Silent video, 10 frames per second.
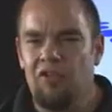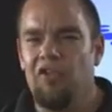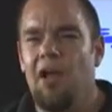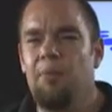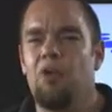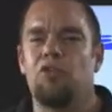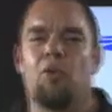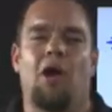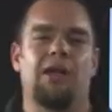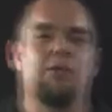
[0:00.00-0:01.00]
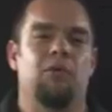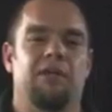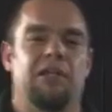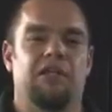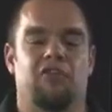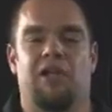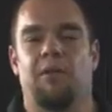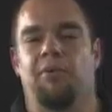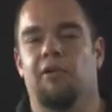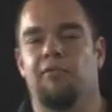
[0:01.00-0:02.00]
Typo squatting would be an
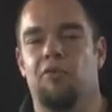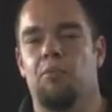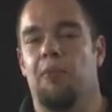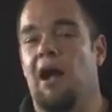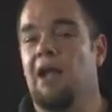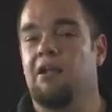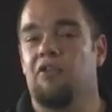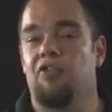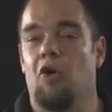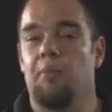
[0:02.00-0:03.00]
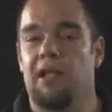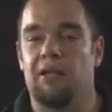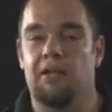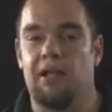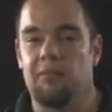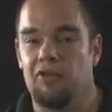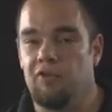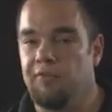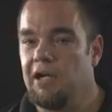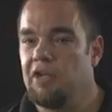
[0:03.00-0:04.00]
example of you buying a domain name
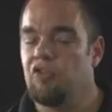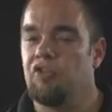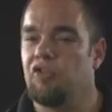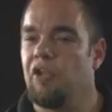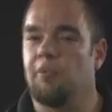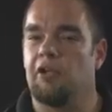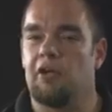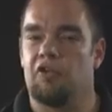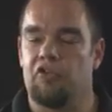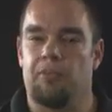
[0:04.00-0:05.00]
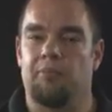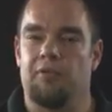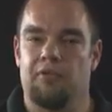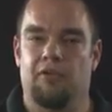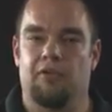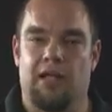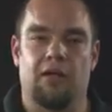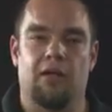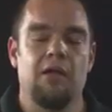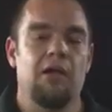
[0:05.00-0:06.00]
that's very similar to something
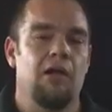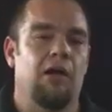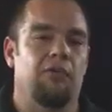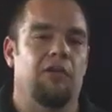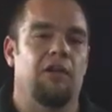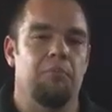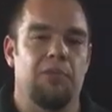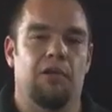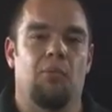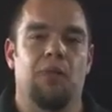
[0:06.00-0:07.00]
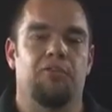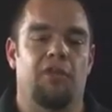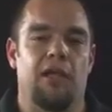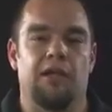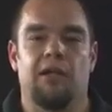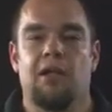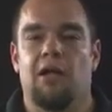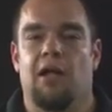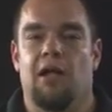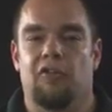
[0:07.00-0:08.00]
like a really big website,
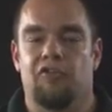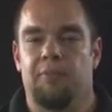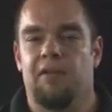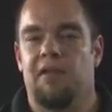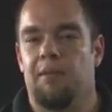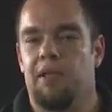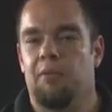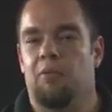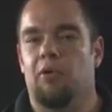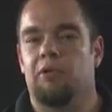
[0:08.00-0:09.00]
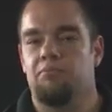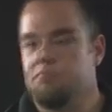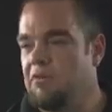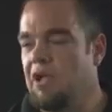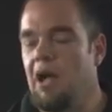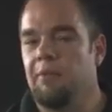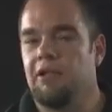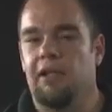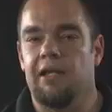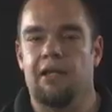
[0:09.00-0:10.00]
something that people would
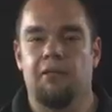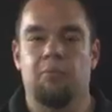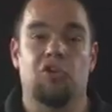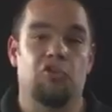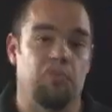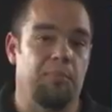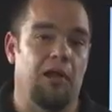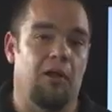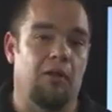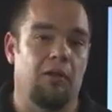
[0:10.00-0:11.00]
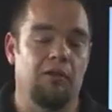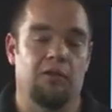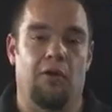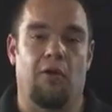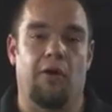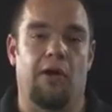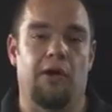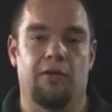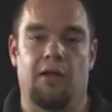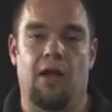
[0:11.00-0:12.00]
commonly misspell, or